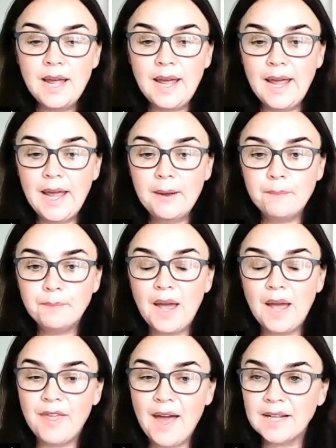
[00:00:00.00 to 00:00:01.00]
And
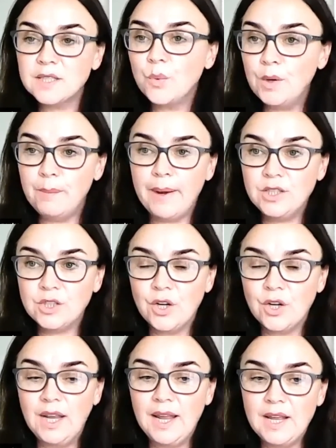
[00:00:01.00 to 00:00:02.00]
that's when my
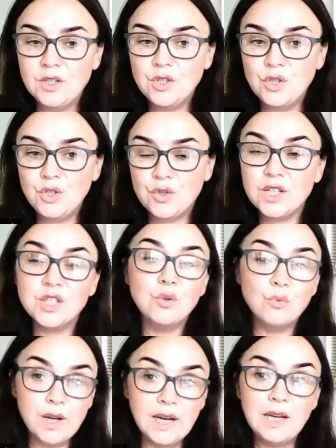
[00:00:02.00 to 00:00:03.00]
journey into
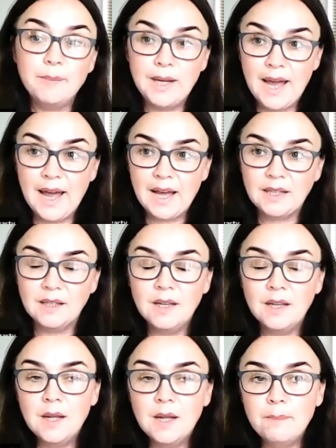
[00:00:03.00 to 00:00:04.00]
nutrition really began,
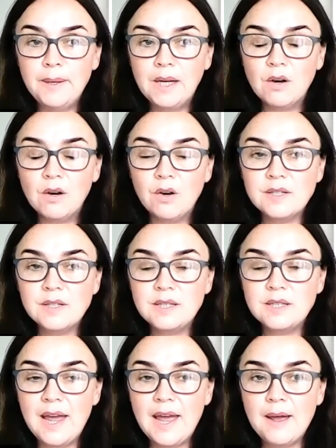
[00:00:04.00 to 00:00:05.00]

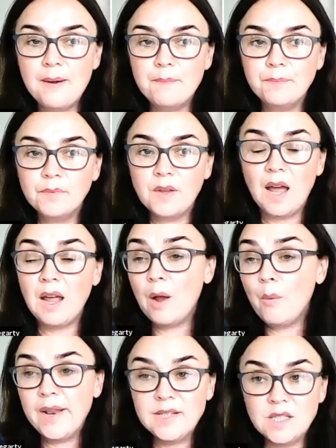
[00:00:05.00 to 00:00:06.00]
because I
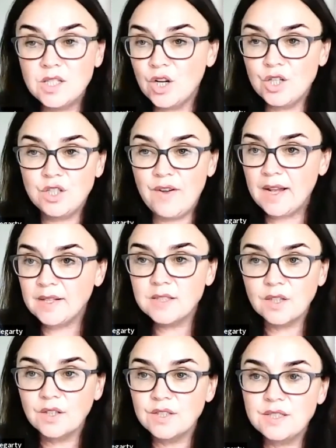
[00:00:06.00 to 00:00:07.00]
went in search of
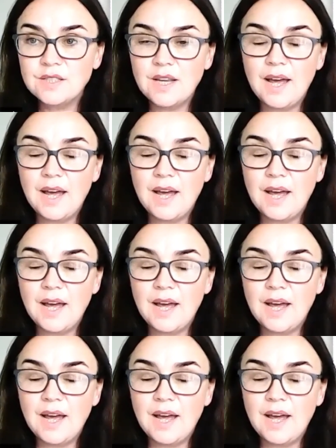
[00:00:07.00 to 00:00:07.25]
answers.